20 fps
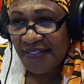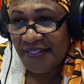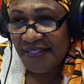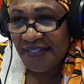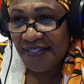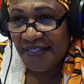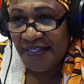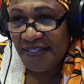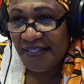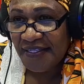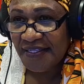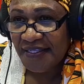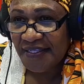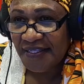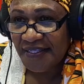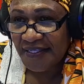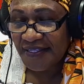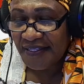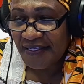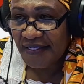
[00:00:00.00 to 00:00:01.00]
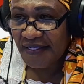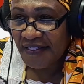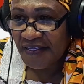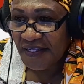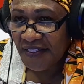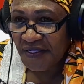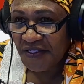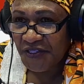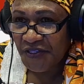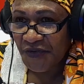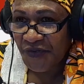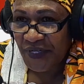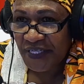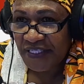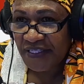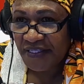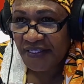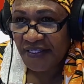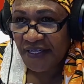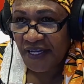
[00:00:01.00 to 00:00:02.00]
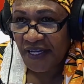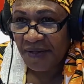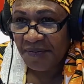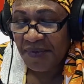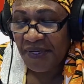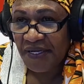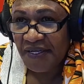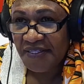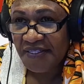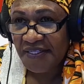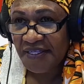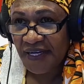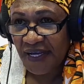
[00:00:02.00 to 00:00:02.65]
And during the time,